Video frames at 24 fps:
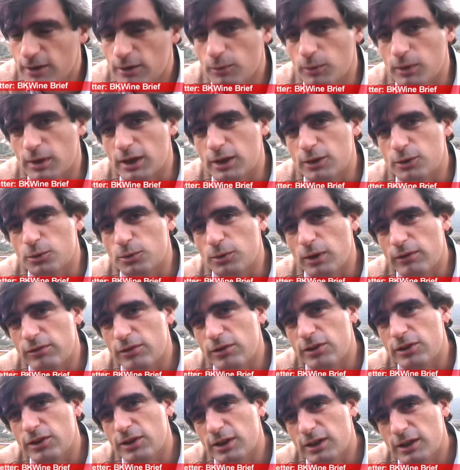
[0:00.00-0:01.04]
we can do
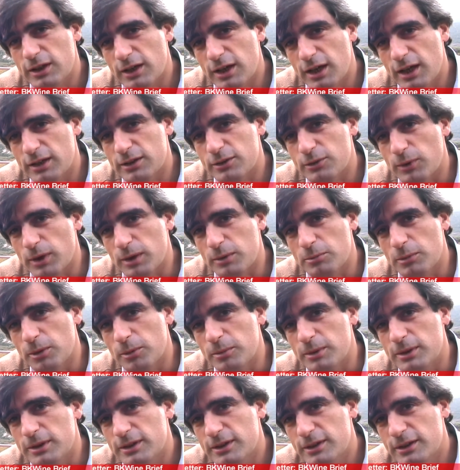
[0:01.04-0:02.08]
everything at the right
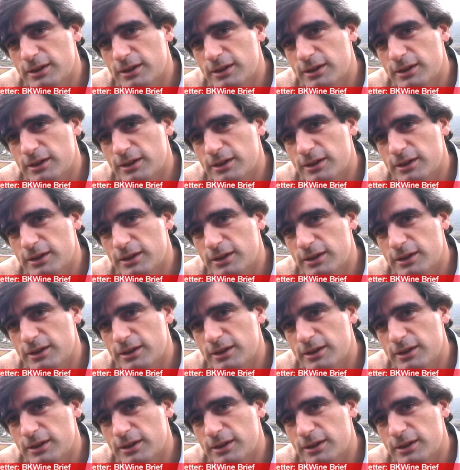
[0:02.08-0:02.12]
moment.